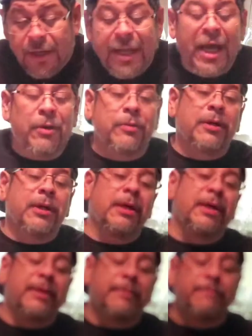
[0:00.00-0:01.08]
Now,
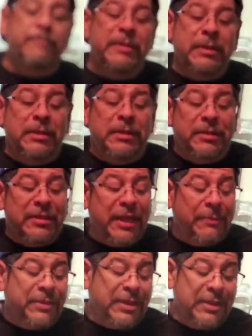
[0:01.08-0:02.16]

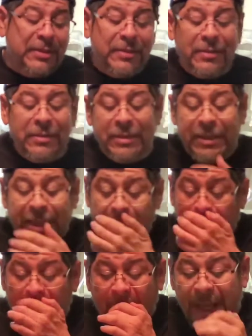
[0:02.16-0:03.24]
something
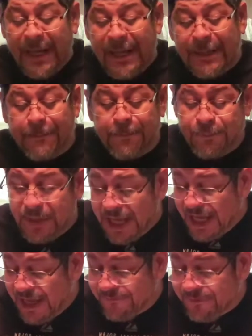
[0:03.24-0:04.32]
there I
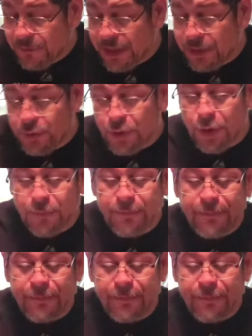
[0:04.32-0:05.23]
have to let you know.